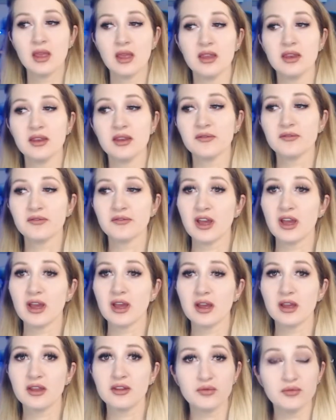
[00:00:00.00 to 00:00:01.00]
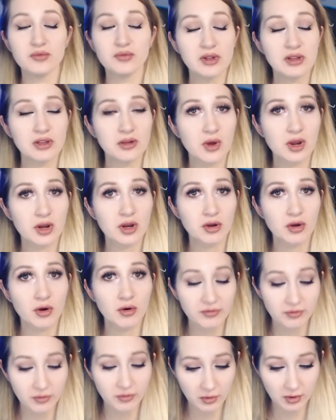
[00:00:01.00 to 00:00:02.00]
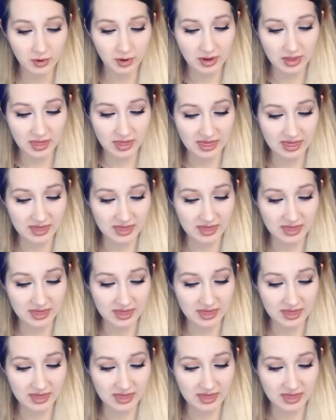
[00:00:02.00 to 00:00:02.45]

And if you really want to go for